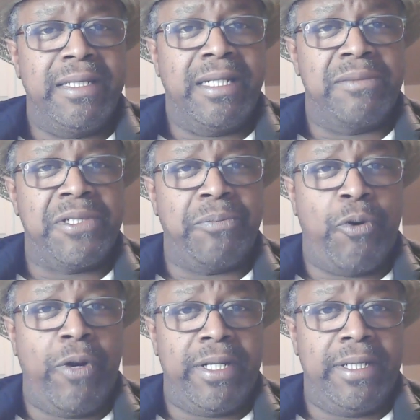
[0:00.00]

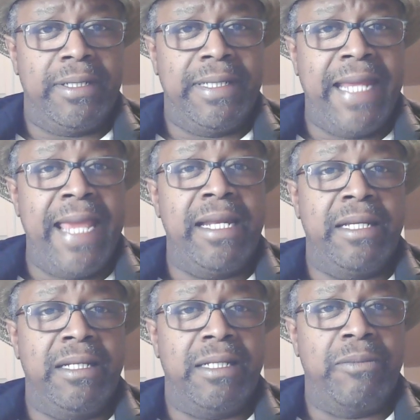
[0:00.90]
support
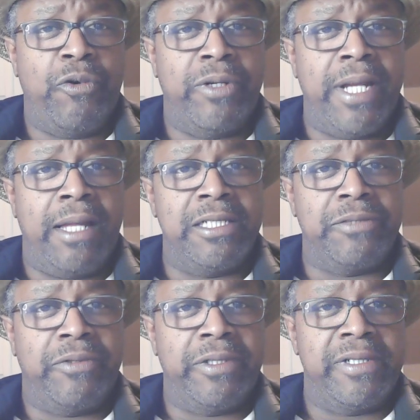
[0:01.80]
gaining more knowledge,
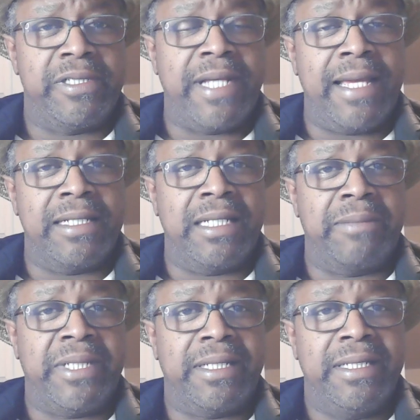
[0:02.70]
whether it's
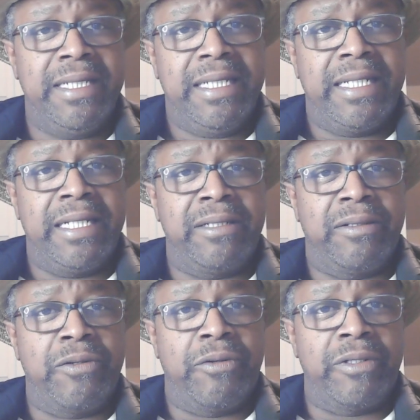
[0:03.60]
academic and are
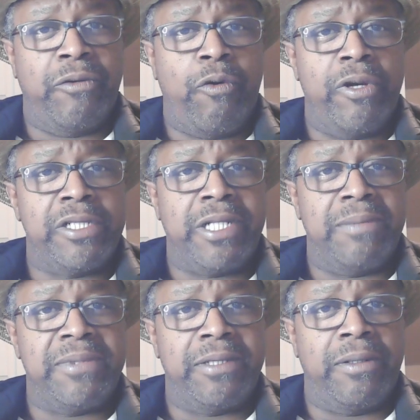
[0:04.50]
going to
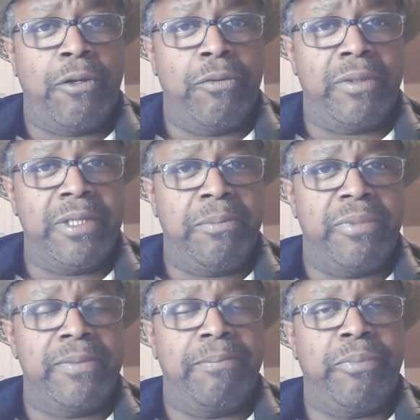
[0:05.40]
workshops that are locally
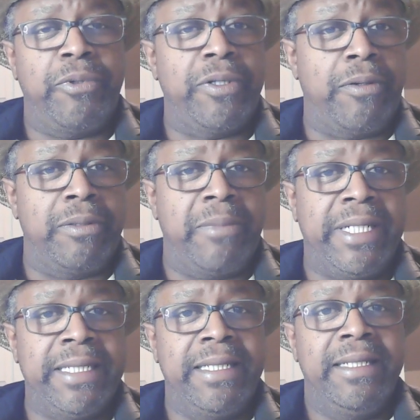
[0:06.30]
put on
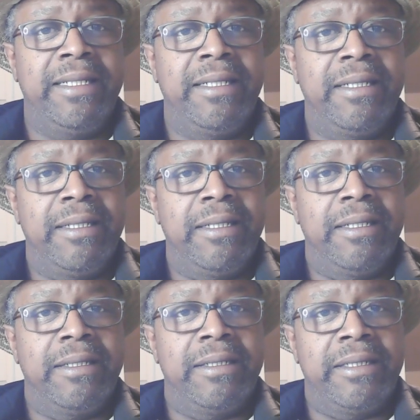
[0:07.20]
by
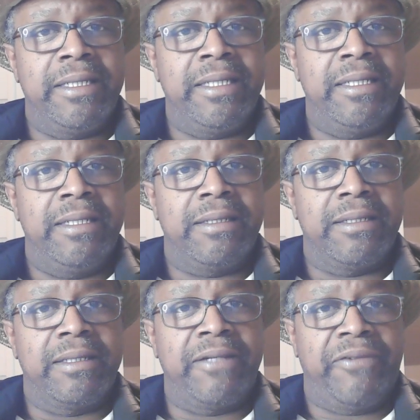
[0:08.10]
the
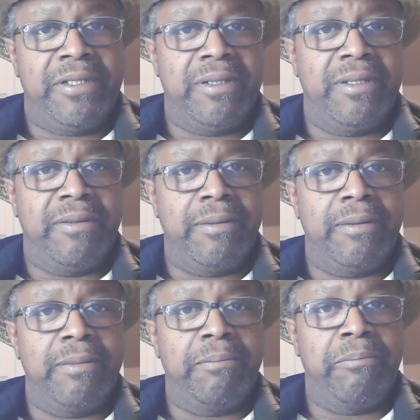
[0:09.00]
different
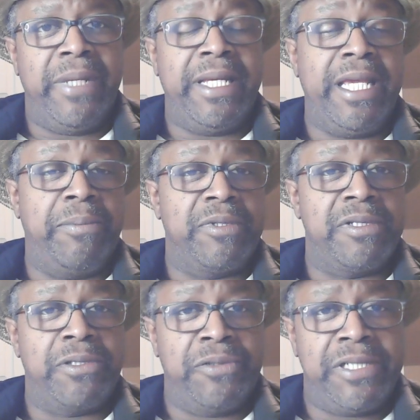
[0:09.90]
beekeeper
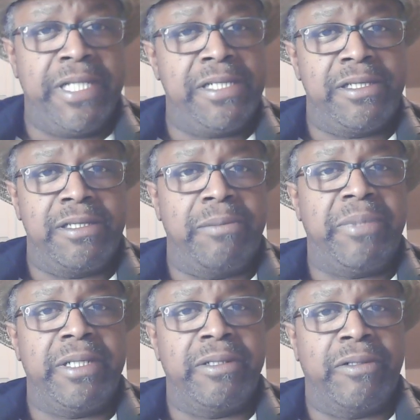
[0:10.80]
associations,
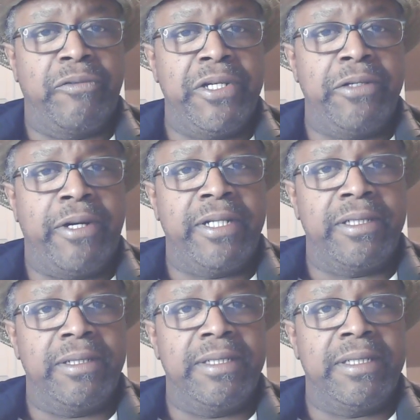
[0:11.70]
depending on where you are
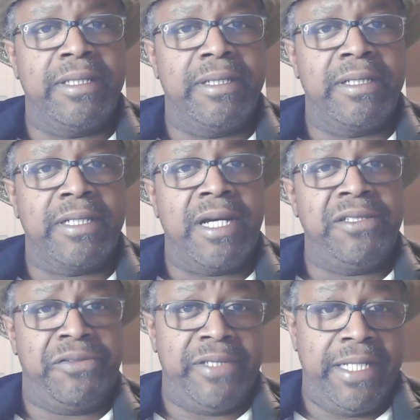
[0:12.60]
in the country.